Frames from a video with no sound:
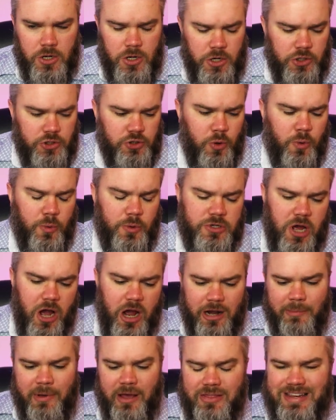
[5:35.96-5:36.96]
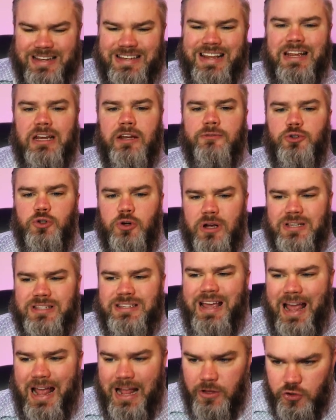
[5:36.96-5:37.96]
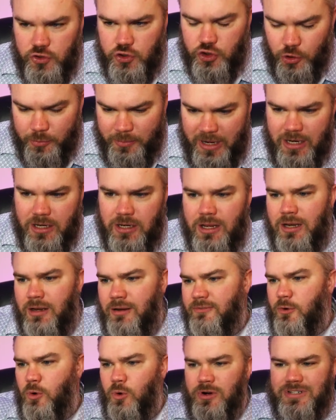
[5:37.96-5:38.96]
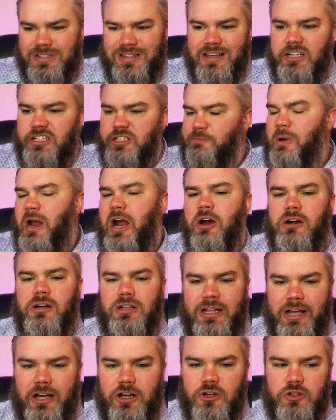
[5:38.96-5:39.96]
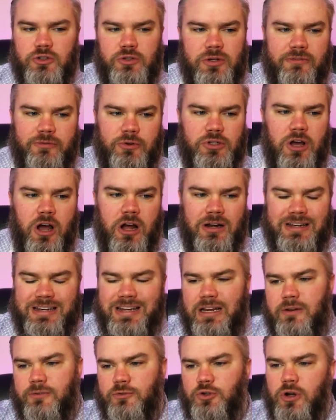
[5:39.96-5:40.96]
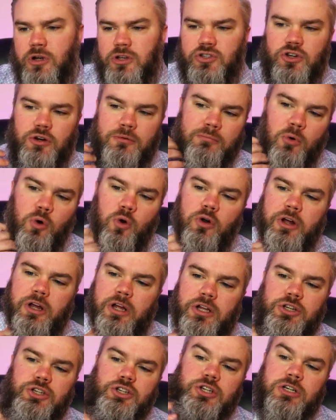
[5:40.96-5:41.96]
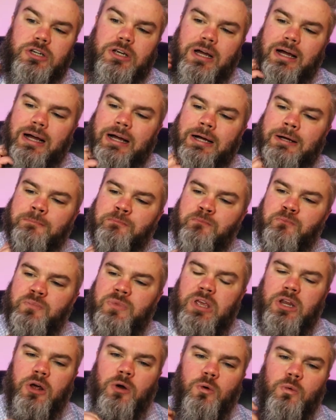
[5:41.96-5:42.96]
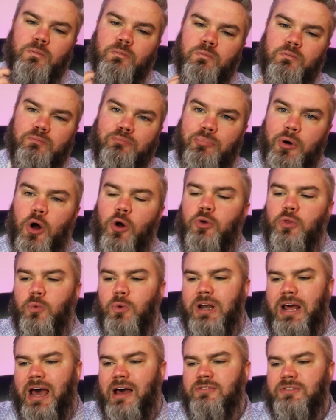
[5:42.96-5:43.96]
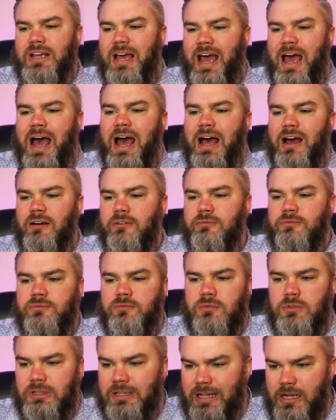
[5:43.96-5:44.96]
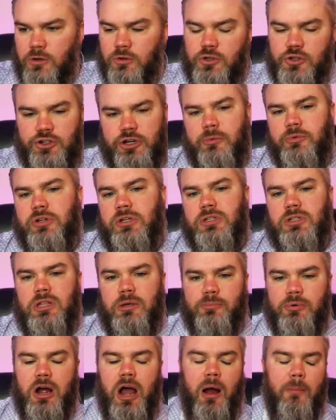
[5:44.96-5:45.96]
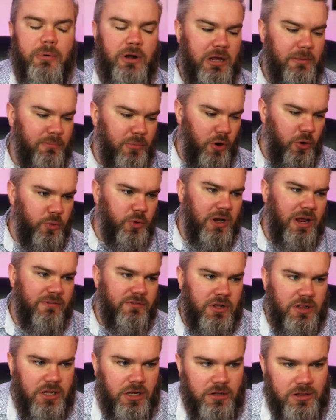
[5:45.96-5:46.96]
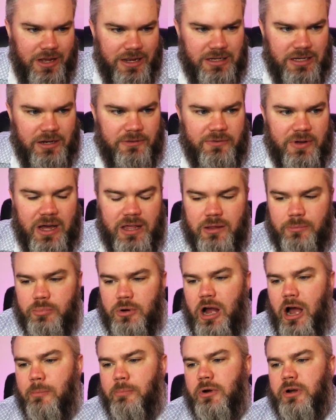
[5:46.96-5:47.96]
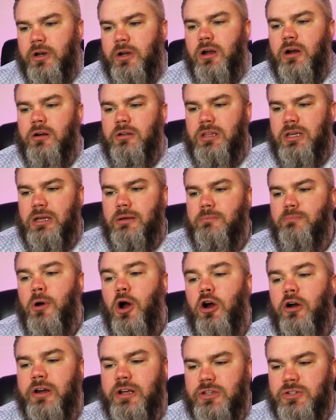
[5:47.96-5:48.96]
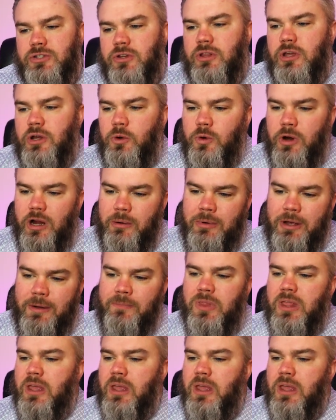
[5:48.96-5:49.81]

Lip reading: So when we're talking about the deed of trust instrument, and of course there's parallels if we're talking deed of trust or mortgage, both would have to have legal descriptions of the property. Both would have to clearly identify the property or the parties to the agreement,